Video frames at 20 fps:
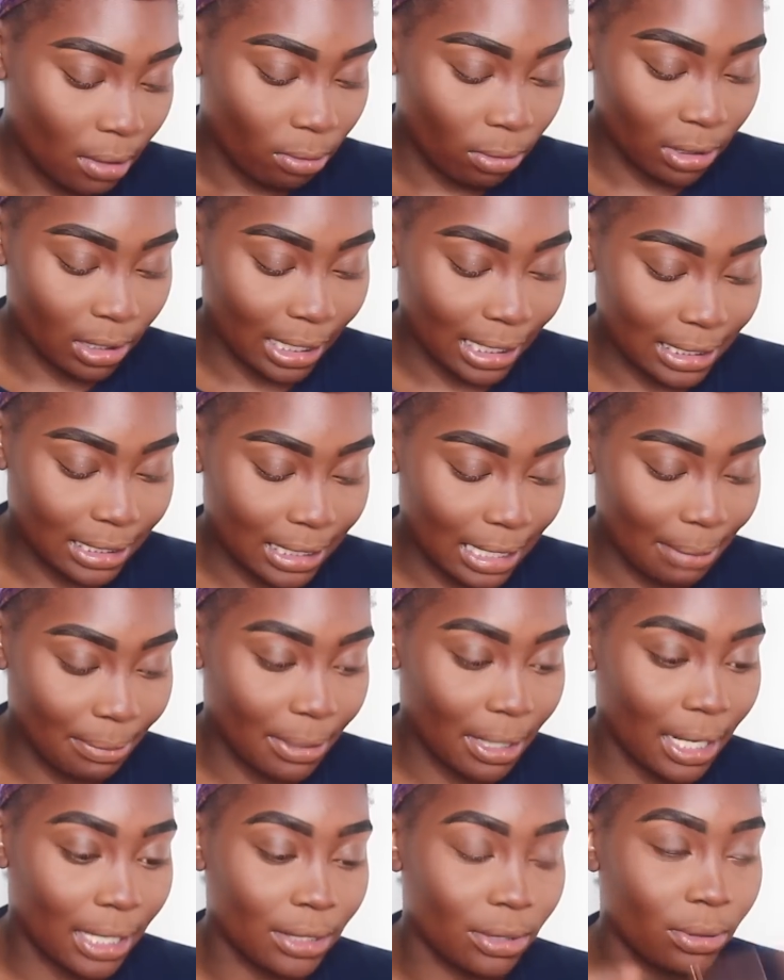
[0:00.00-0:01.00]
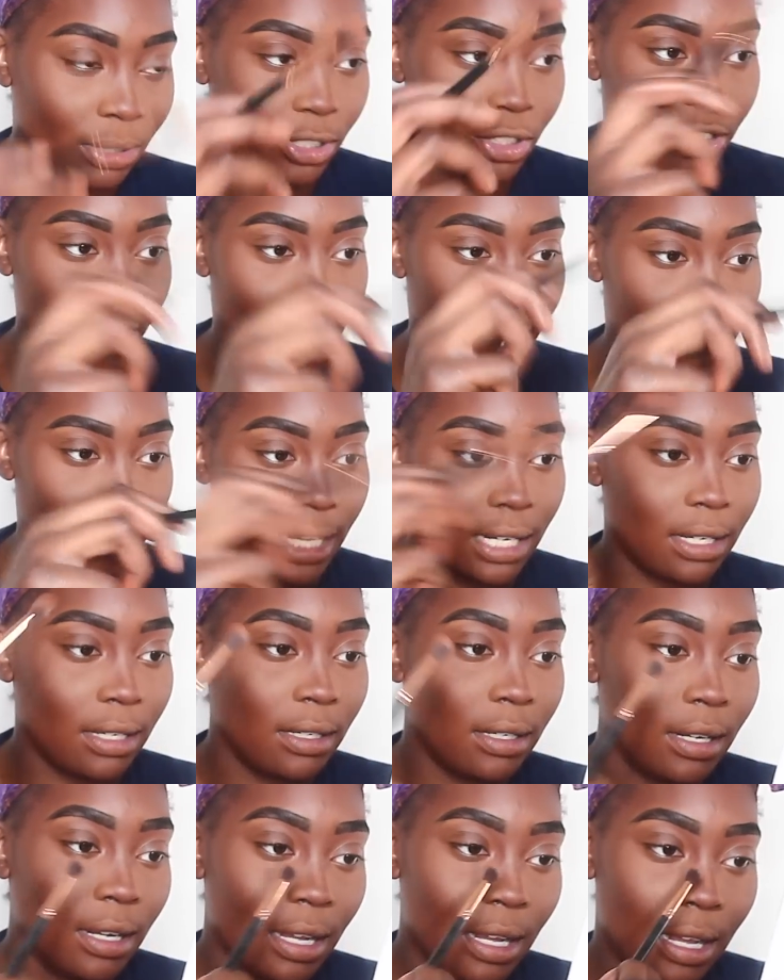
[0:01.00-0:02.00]
with that same contour shade,
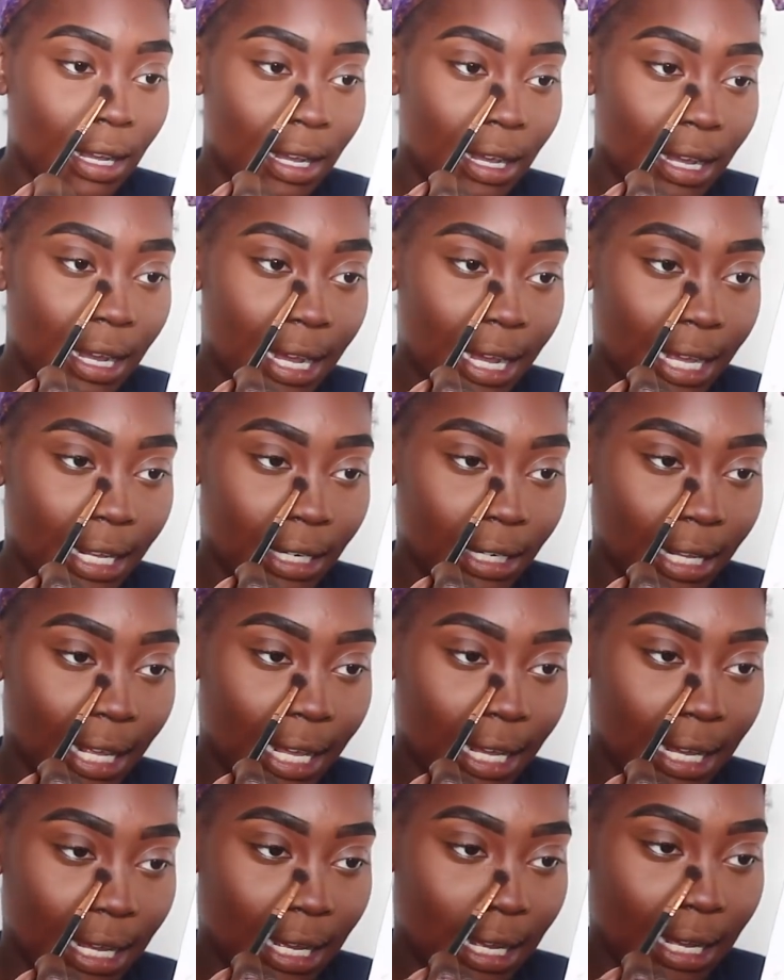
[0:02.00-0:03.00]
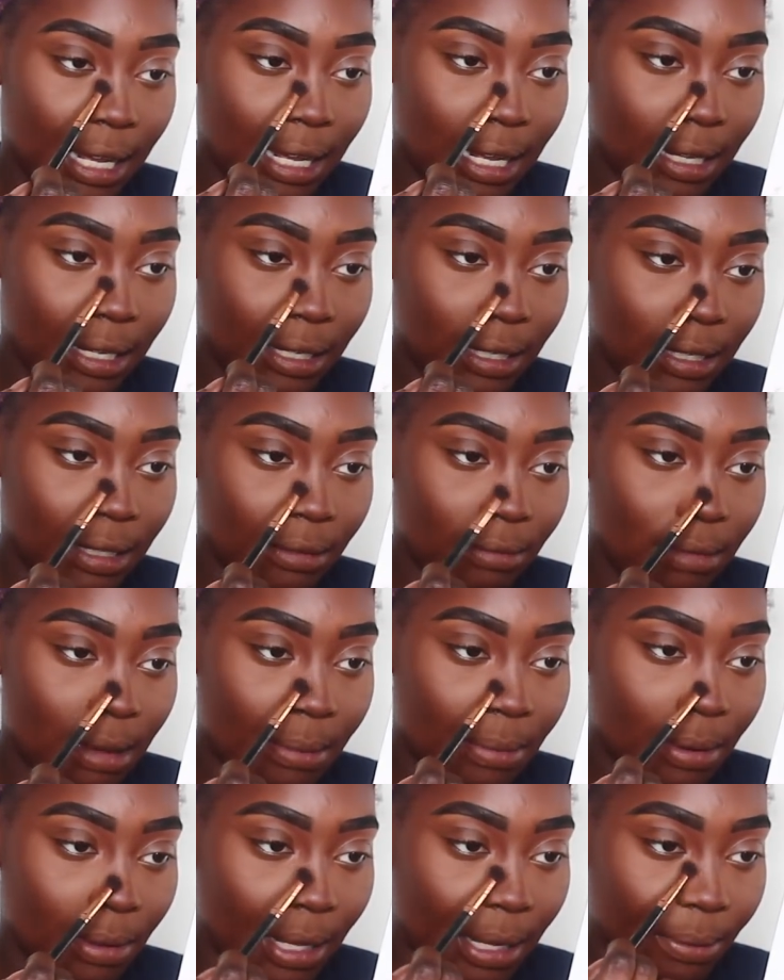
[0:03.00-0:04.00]
and like,
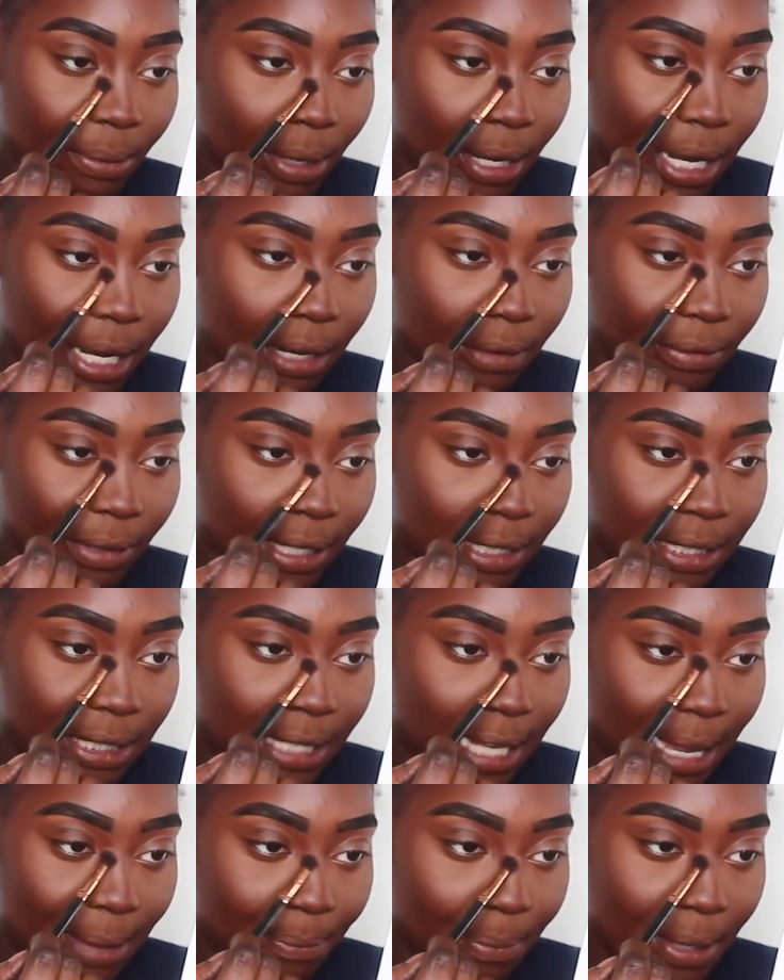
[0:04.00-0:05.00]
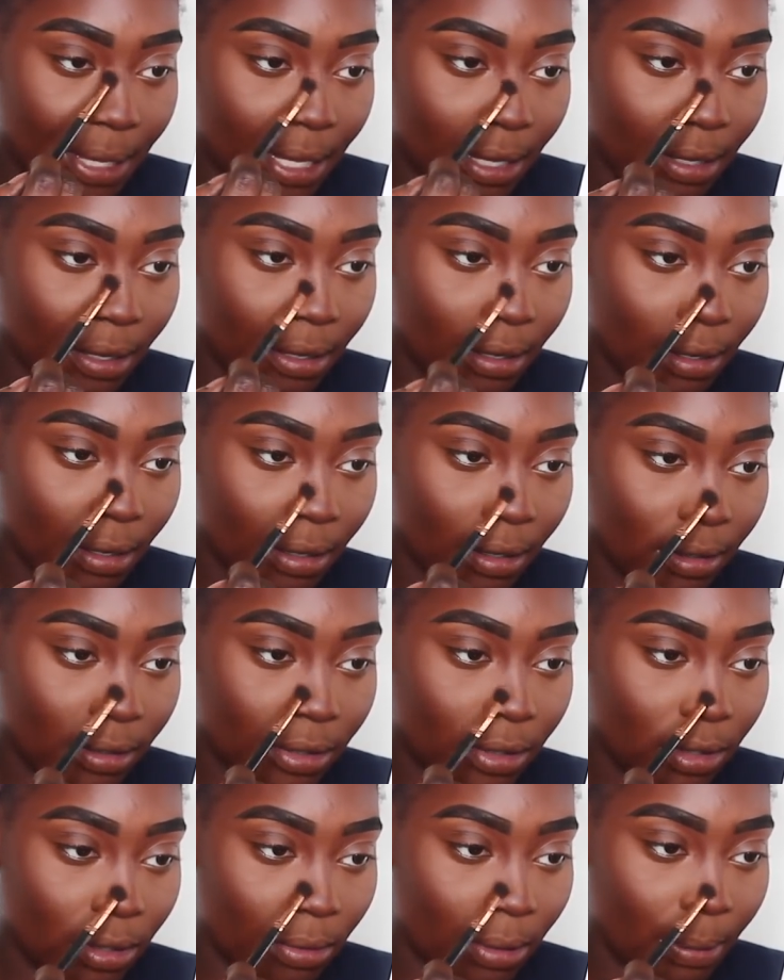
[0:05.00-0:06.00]
remember, like, we're kind of like stamping.
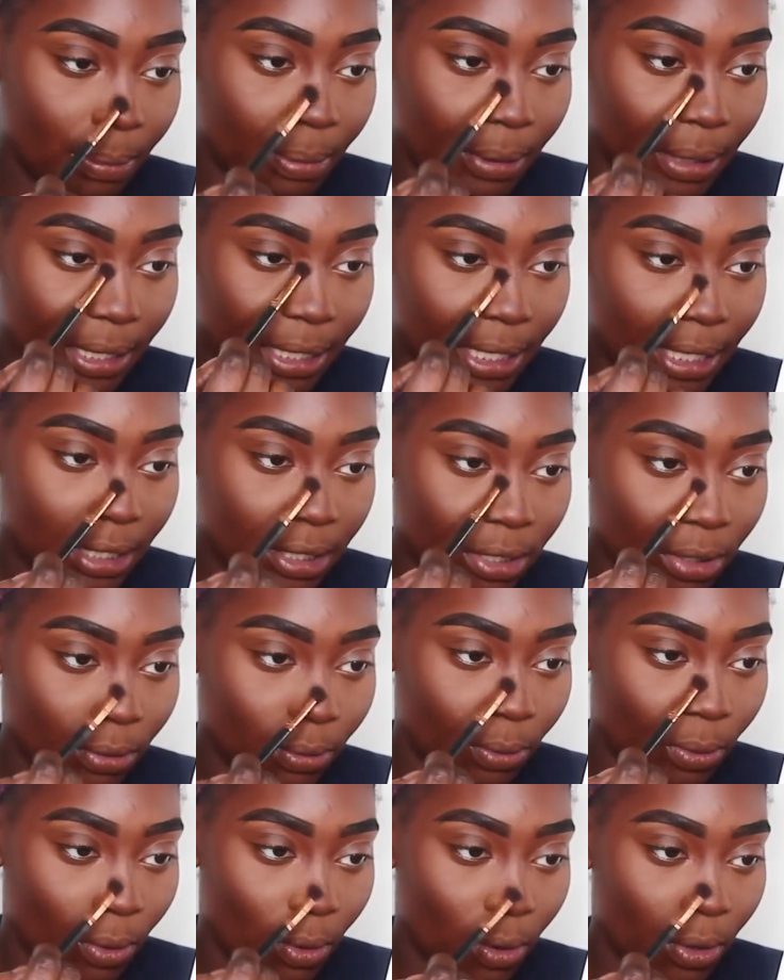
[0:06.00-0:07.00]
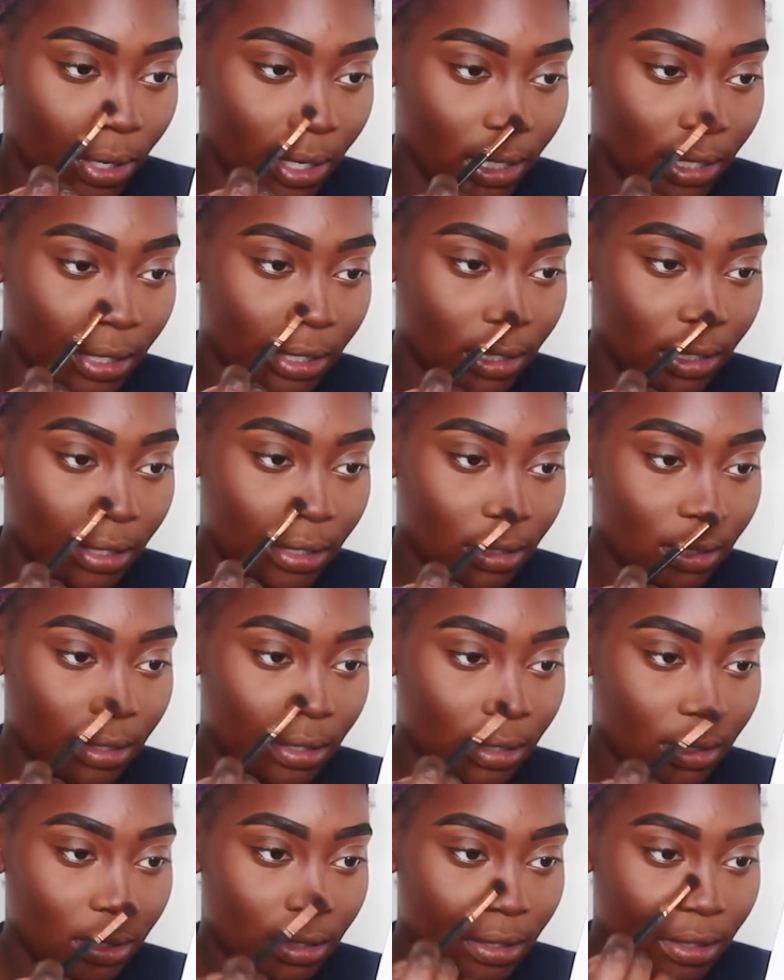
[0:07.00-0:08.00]
So we're blending toward,
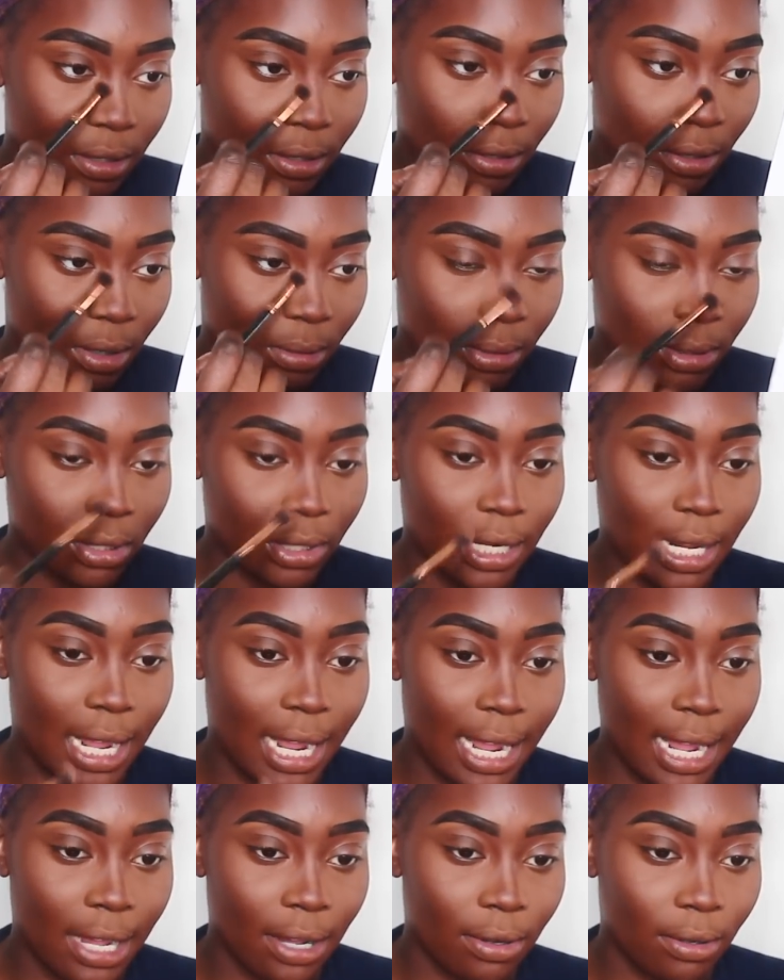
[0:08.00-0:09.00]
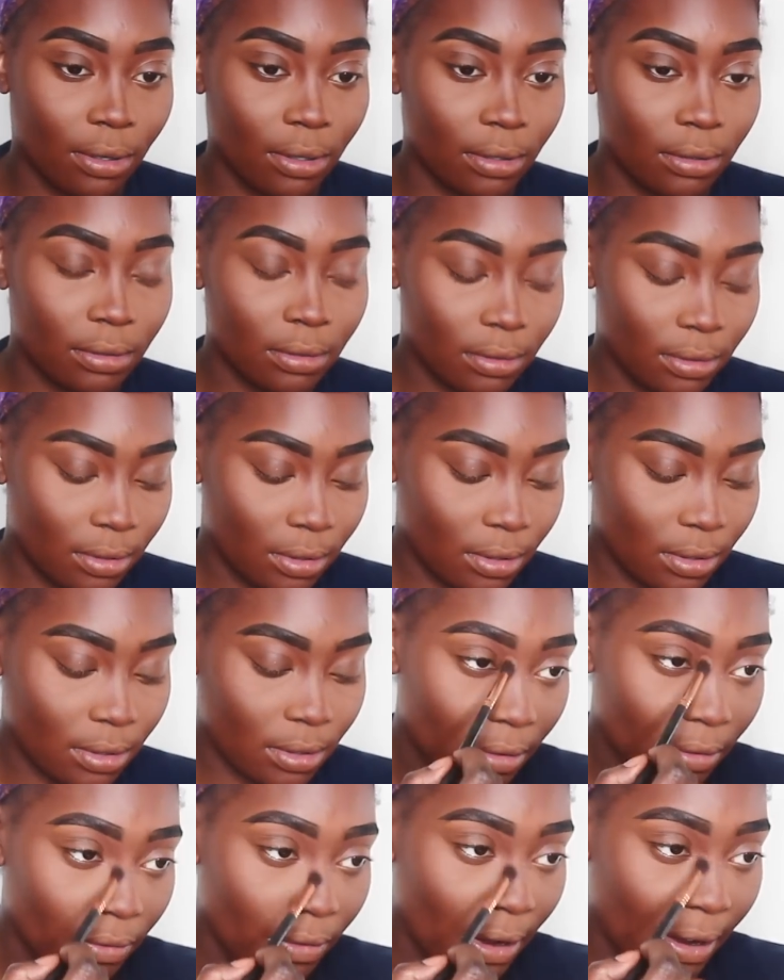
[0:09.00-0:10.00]
almost on an angle,
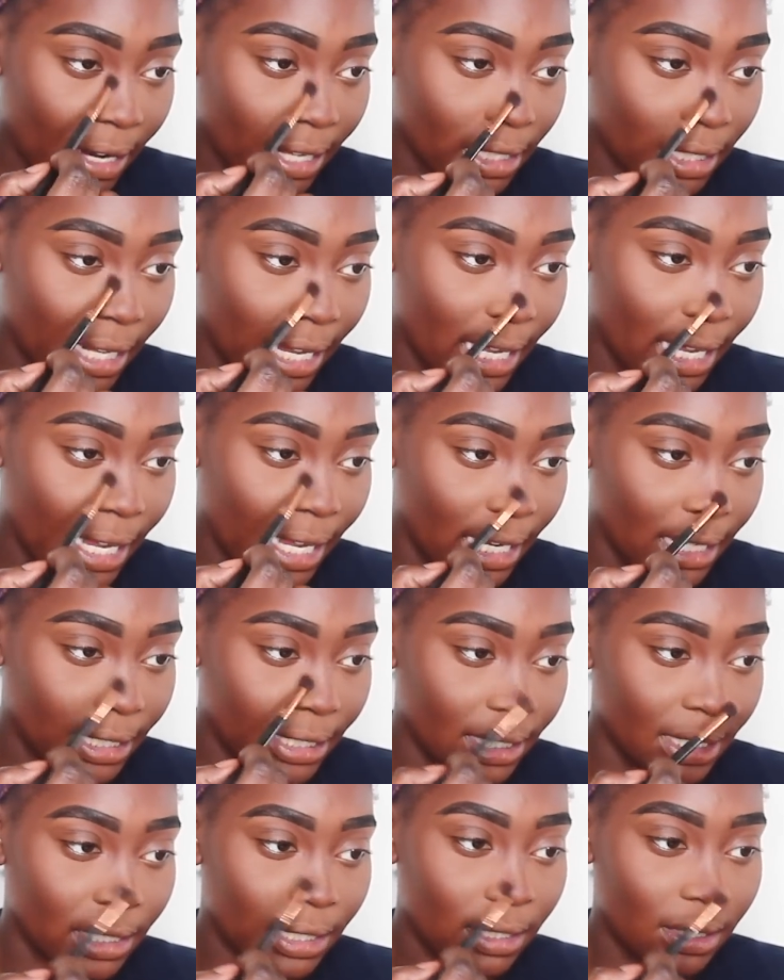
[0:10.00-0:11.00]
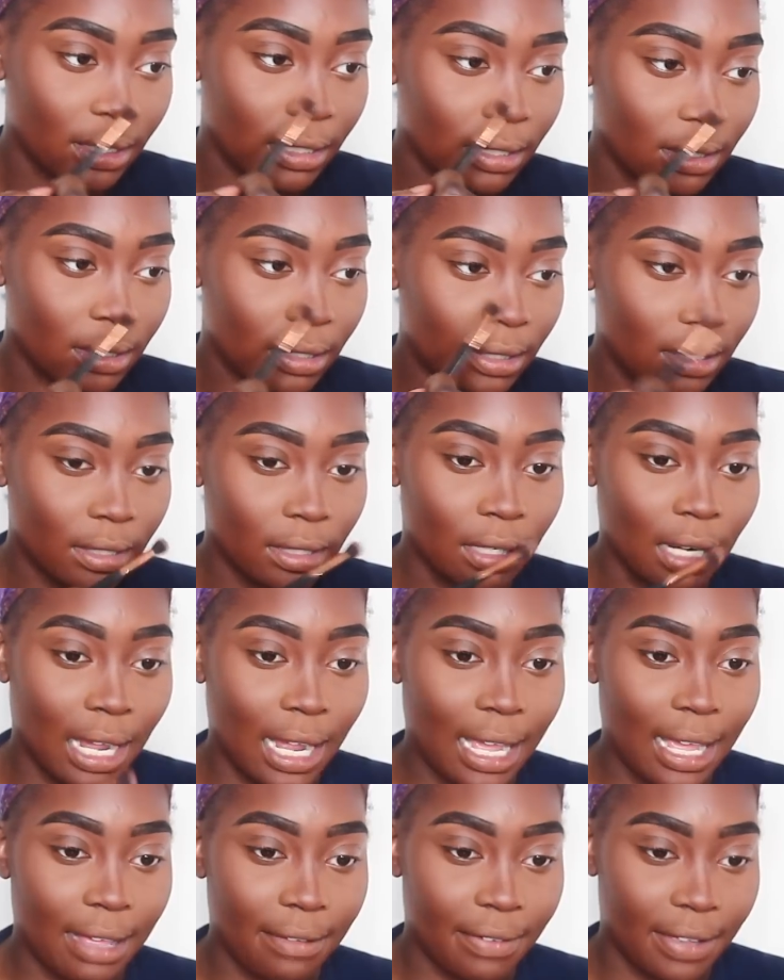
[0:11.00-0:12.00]
very light-handed.
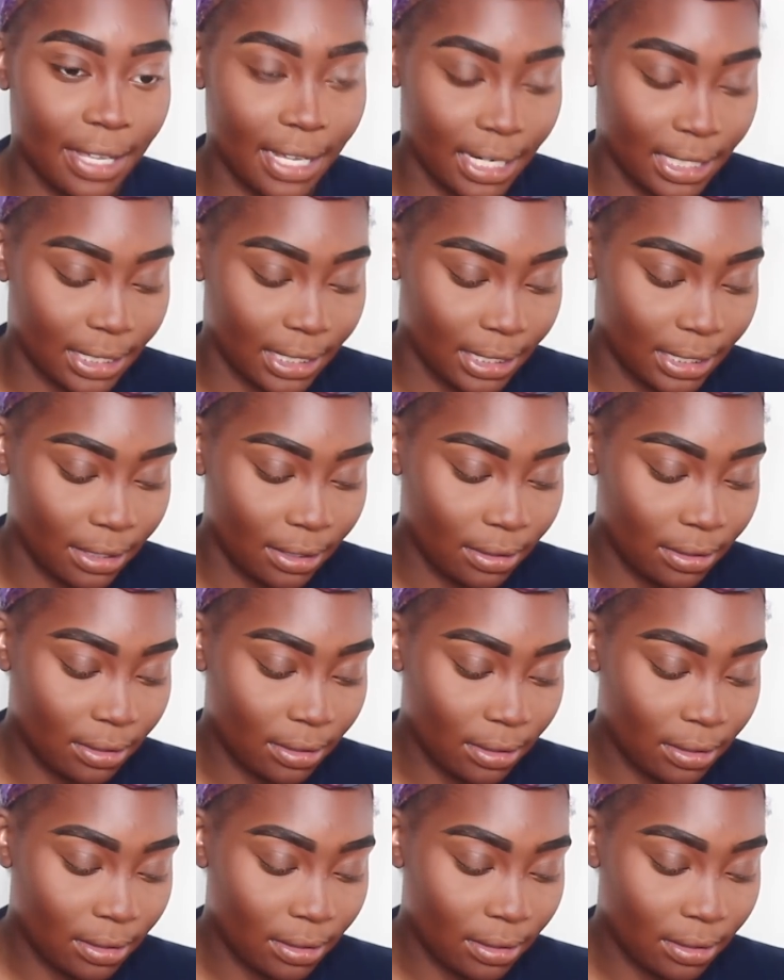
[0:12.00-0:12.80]
Not heavy-handed.